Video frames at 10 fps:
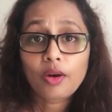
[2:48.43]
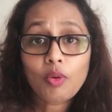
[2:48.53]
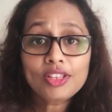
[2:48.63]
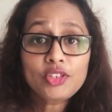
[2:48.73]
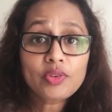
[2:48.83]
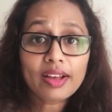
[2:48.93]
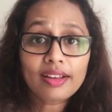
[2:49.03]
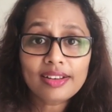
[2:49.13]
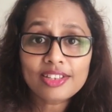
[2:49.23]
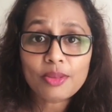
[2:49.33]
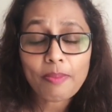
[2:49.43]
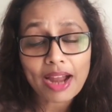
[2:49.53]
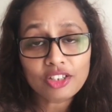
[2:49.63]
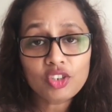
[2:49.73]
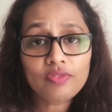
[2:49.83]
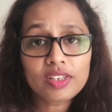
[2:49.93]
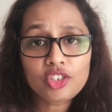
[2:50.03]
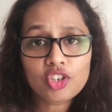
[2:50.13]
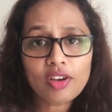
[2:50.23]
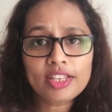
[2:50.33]
Once you recognize the pattern of that
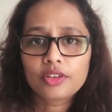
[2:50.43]
choice,